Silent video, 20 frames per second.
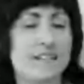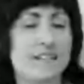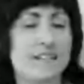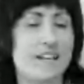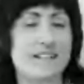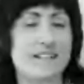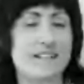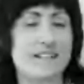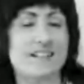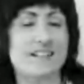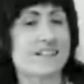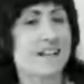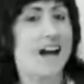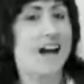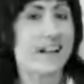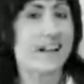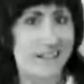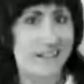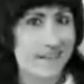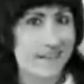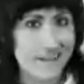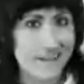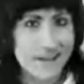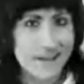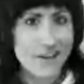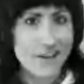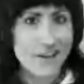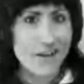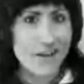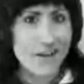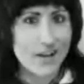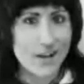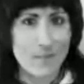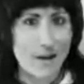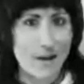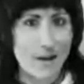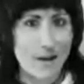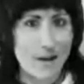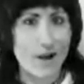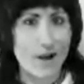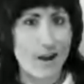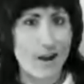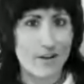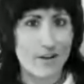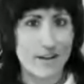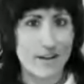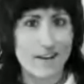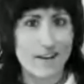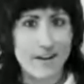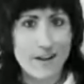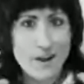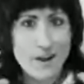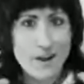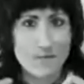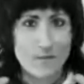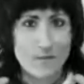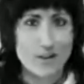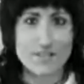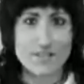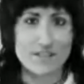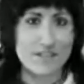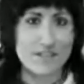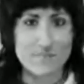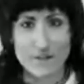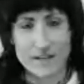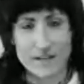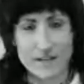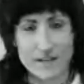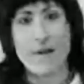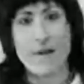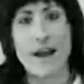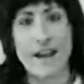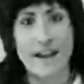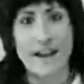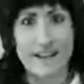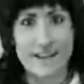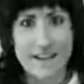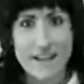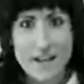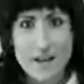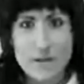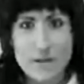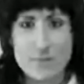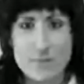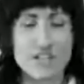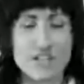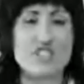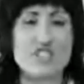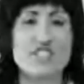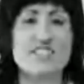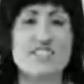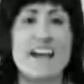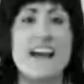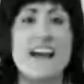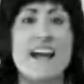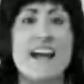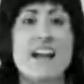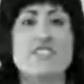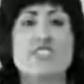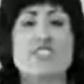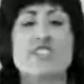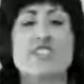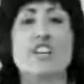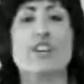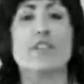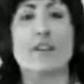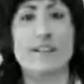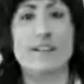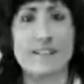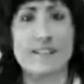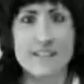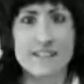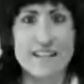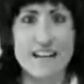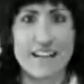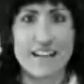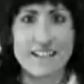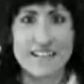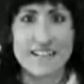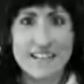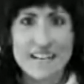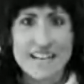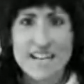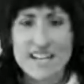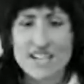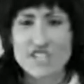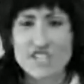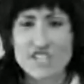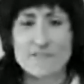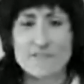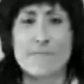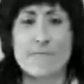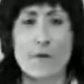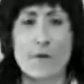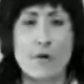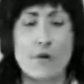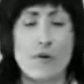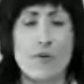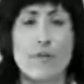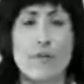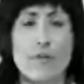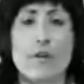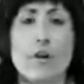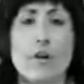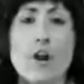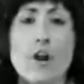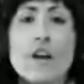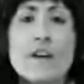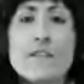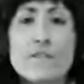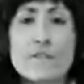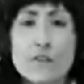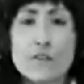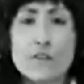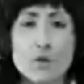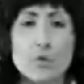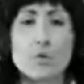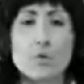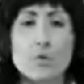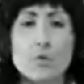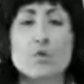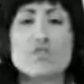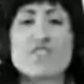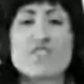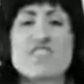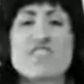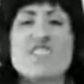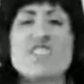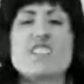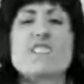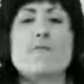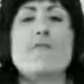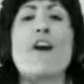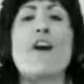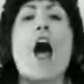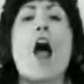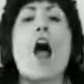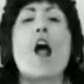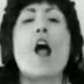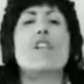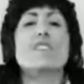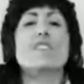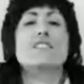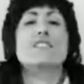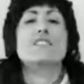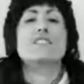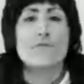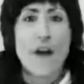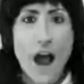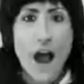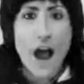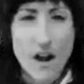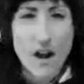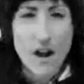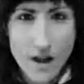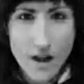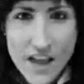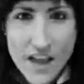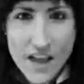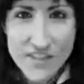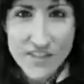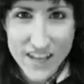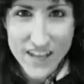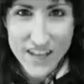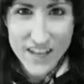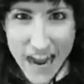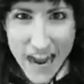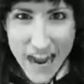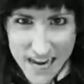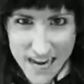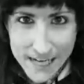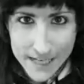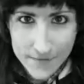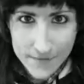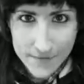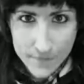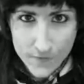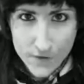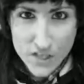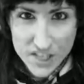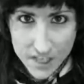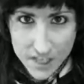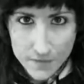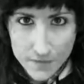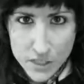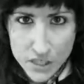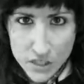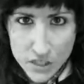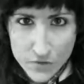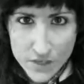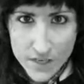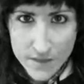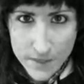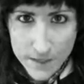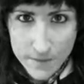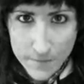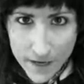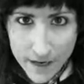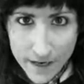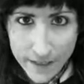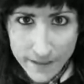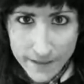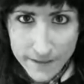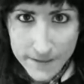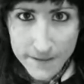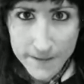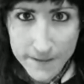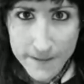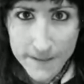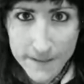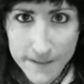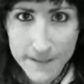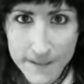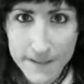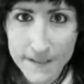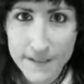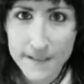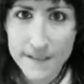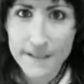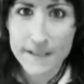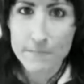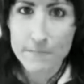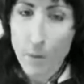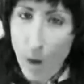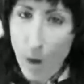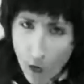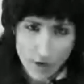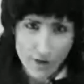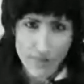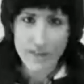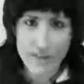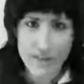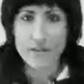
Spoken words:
less excited about Rowdy versus McMahon, but it just adds to it, okay? It just further fuels this fire that I have for WMMA. Part of